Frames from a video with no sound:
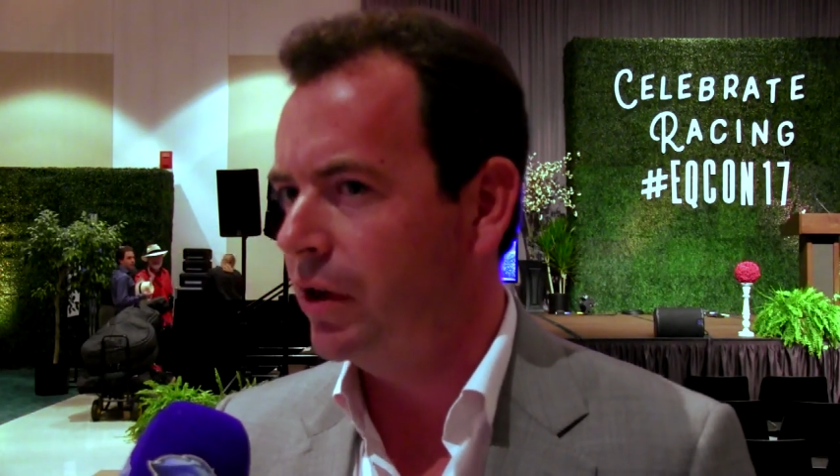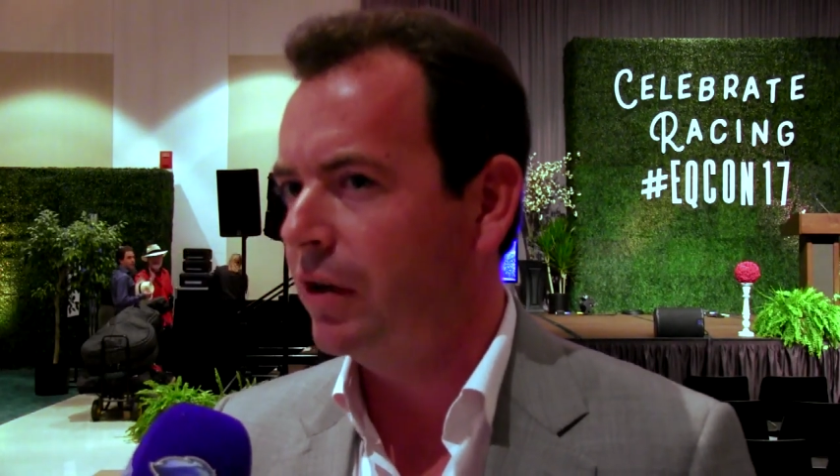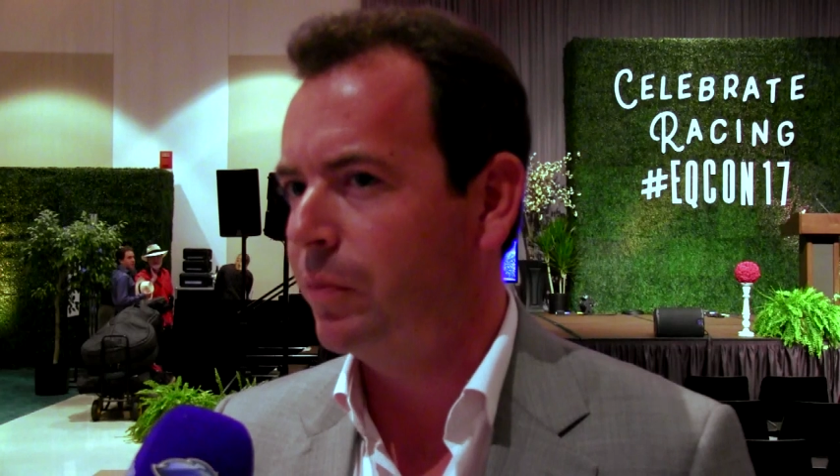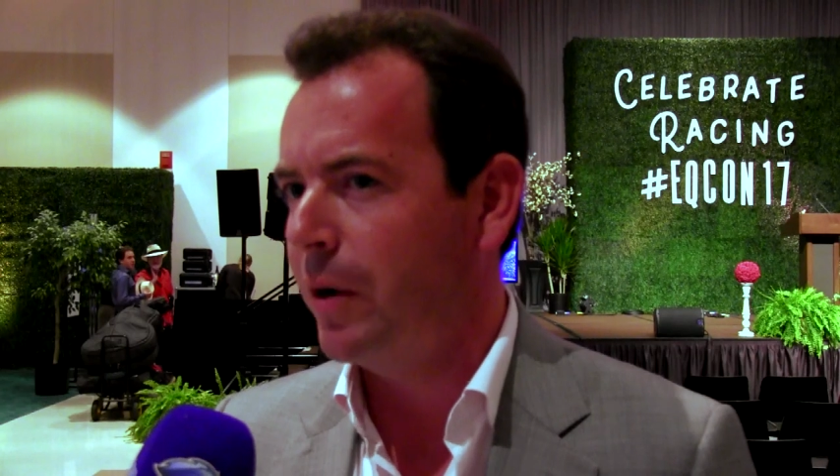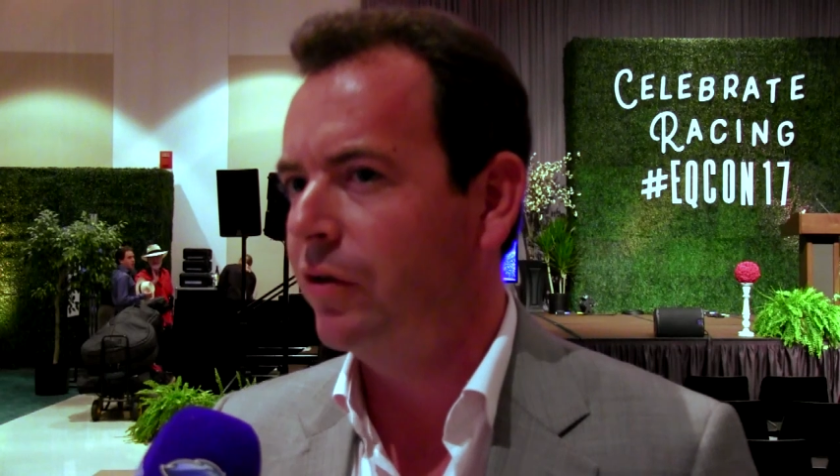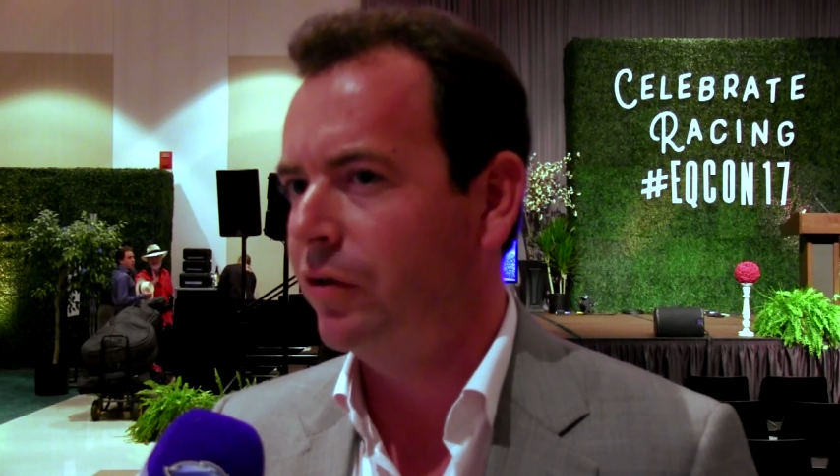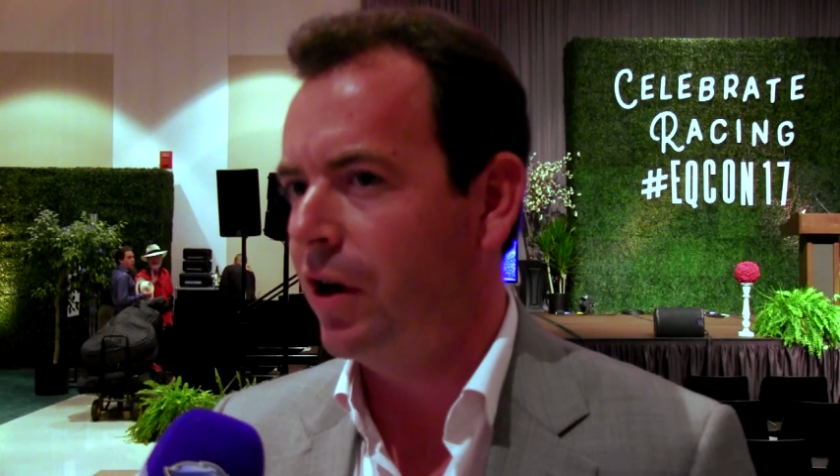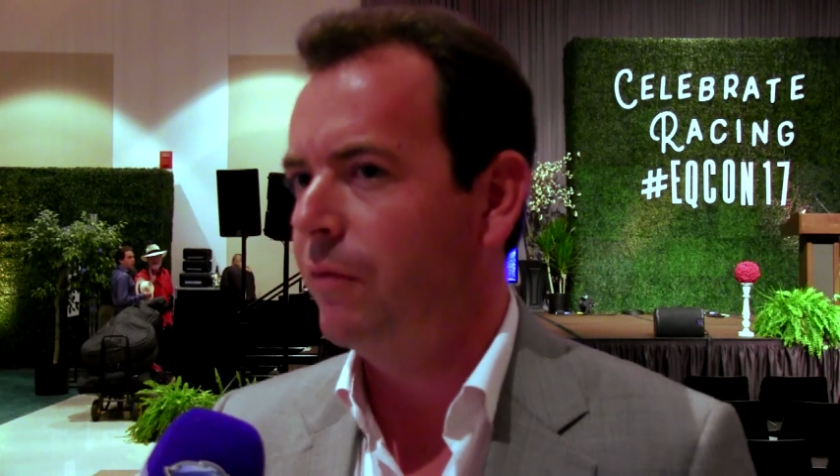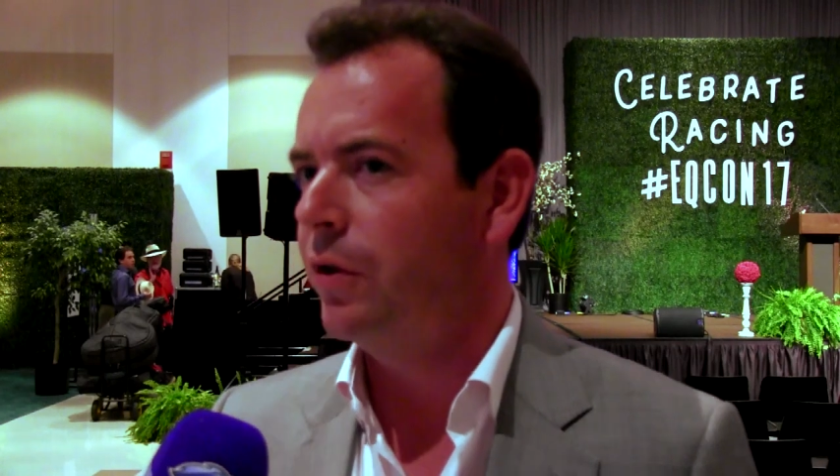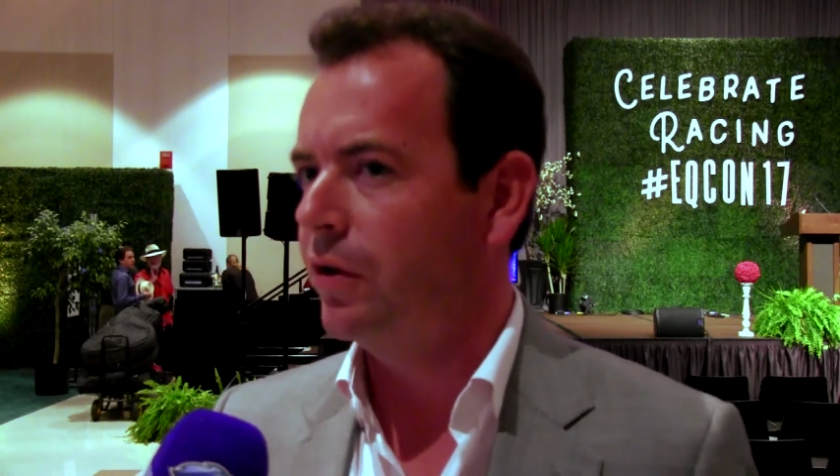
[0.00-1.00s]
It expressed
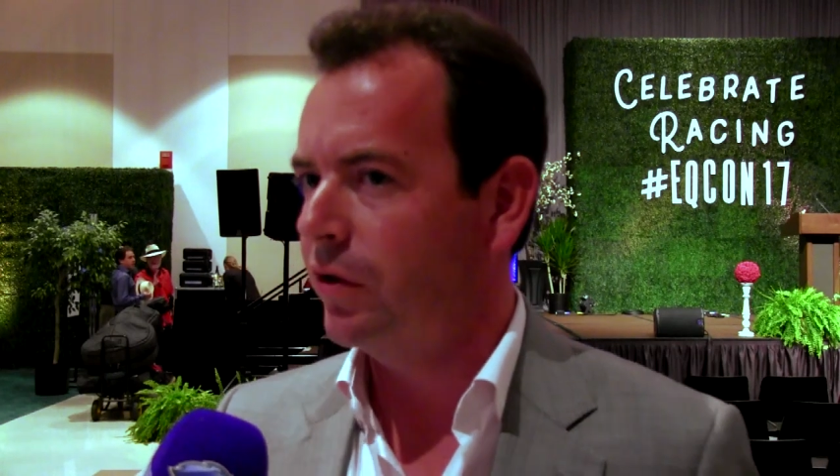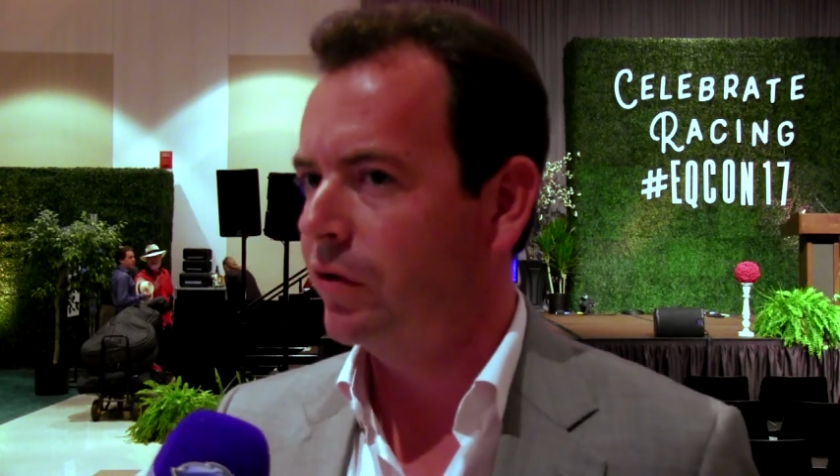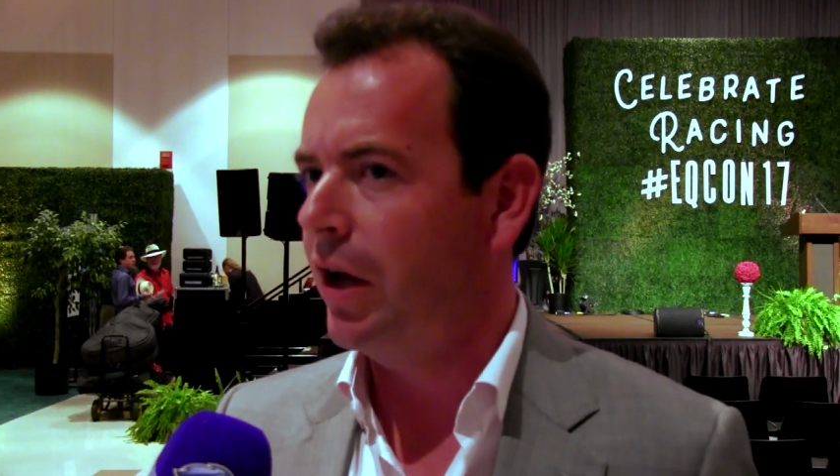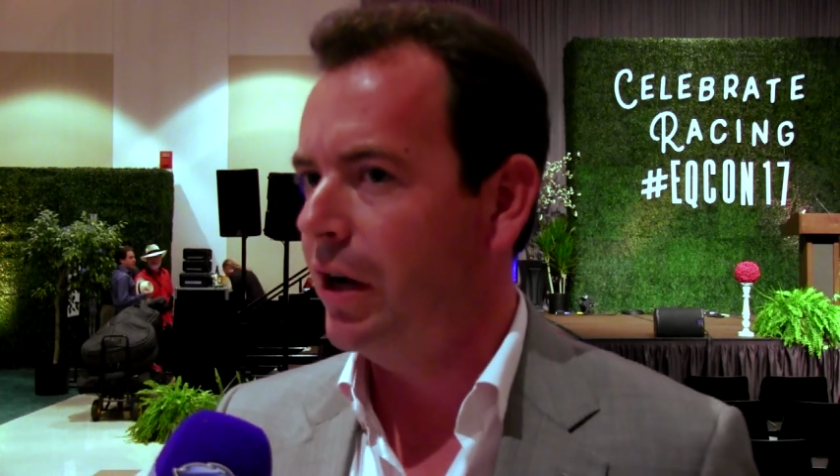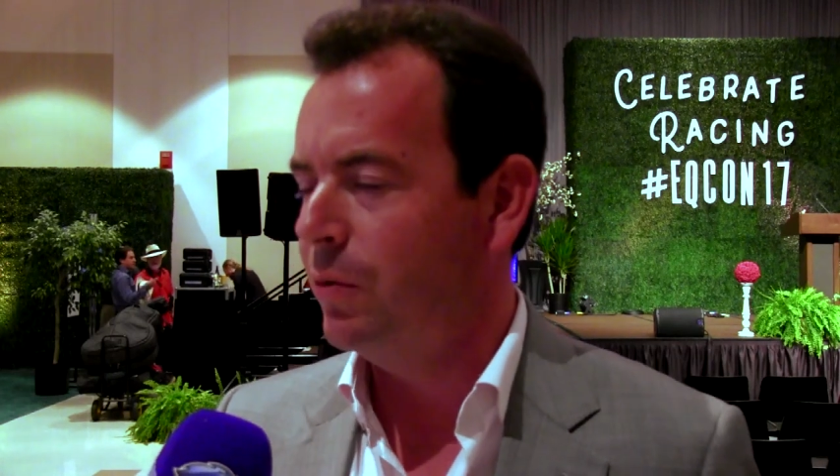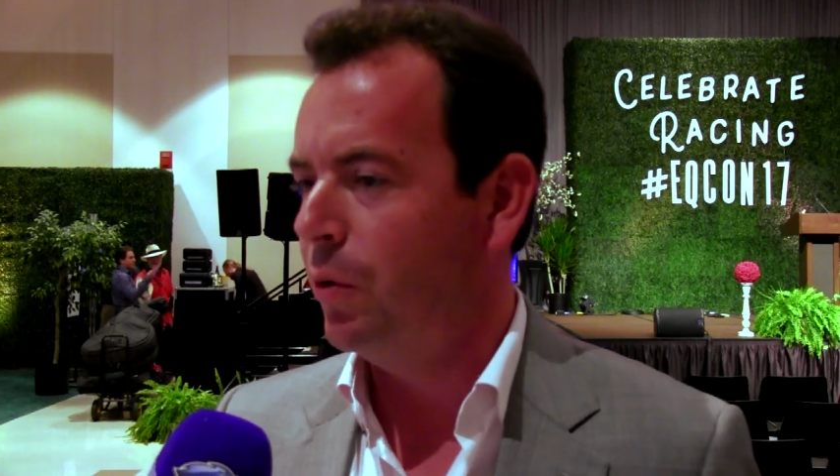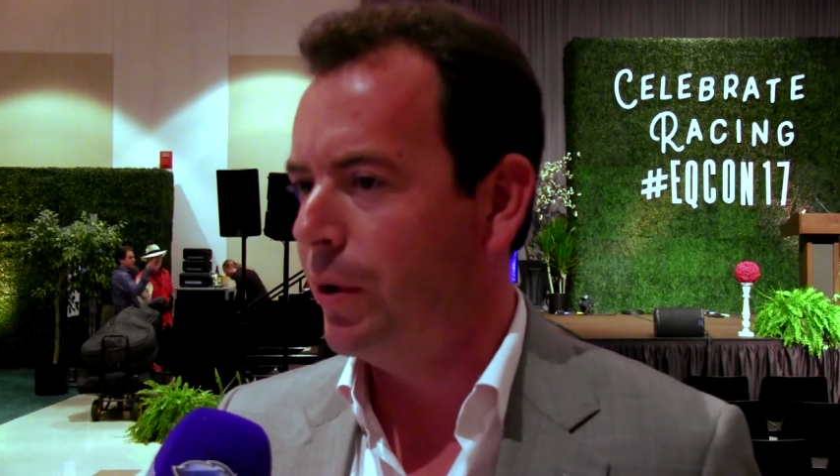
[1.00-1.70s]
itself with a slightly more